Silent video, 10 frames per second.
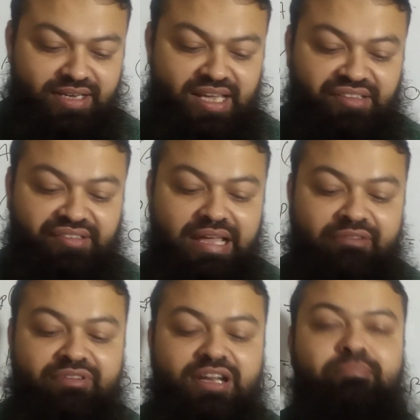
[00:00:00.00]
Next,
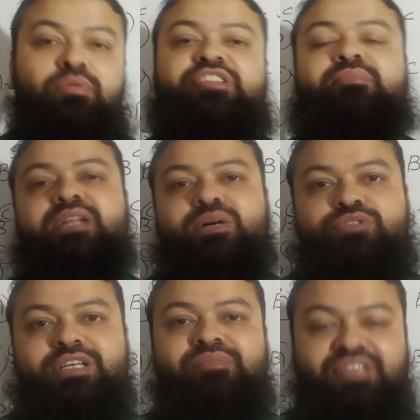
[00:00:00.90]
several possible
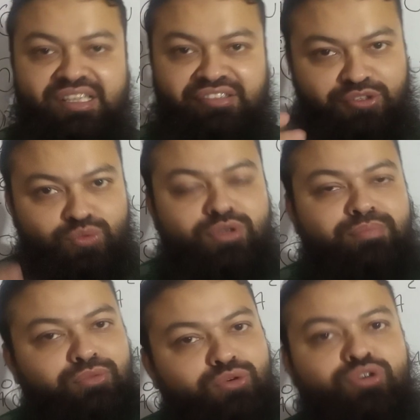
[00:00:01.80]
outcomes. Yes, two or
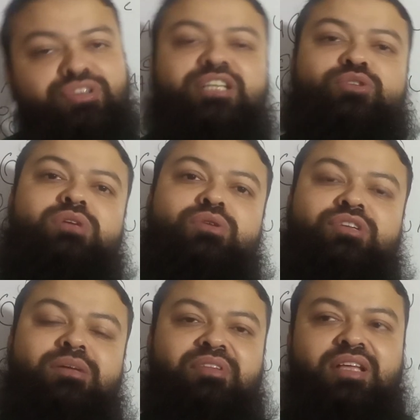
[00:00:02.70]
more than two
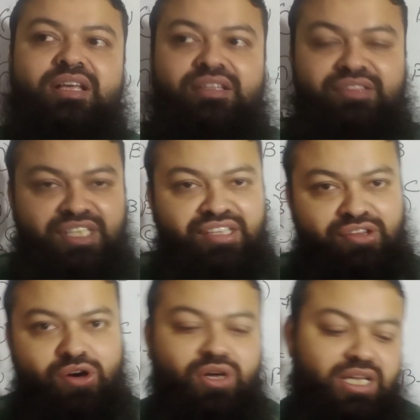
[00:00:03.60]
outcomes.
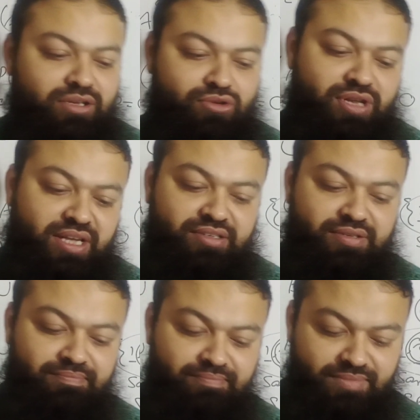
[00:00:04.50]
These all are
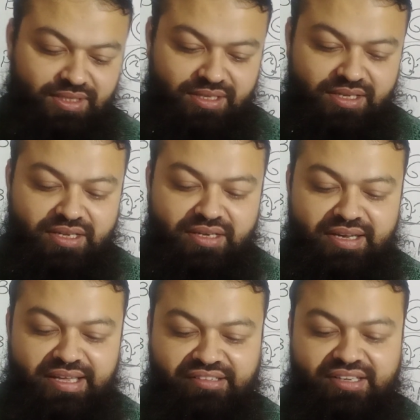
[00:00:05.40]
correct.
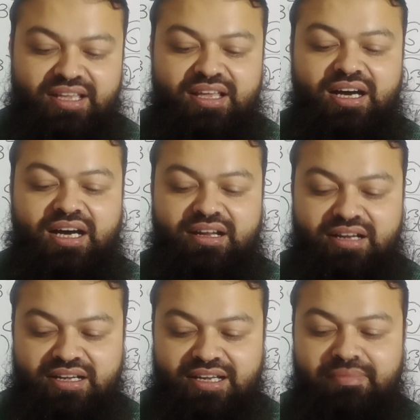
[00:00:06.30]
Next, a
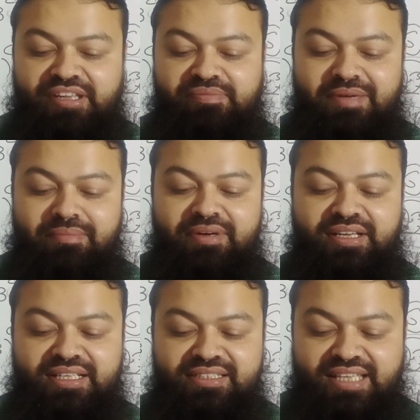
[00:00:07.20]
random
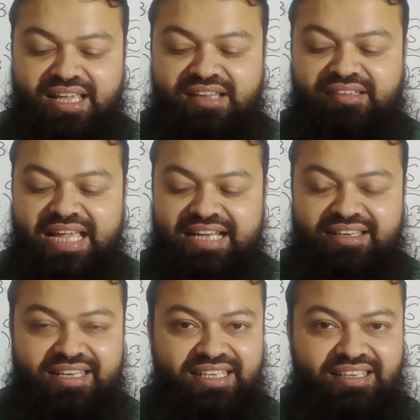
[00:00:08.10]
experiment contains
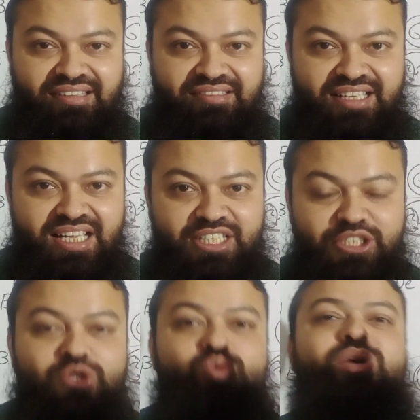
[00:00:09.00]
at least
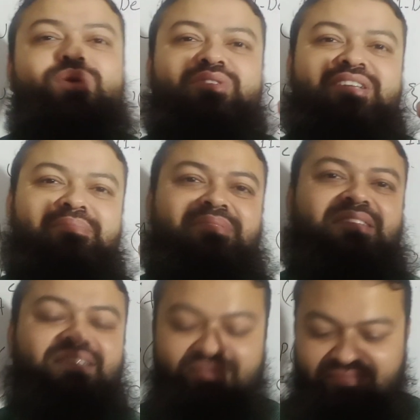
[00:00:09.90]
two
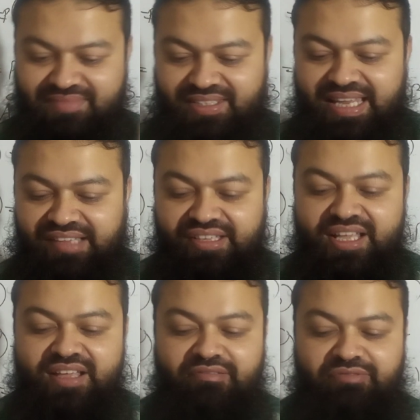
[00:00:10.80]
outcomes. Next,
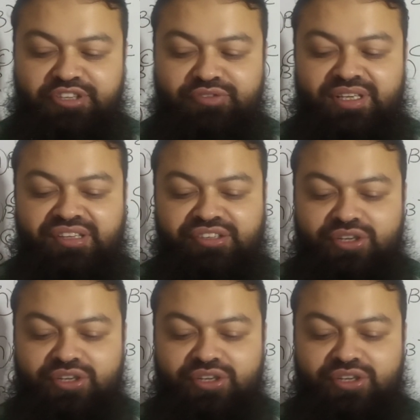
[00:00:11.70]
which one is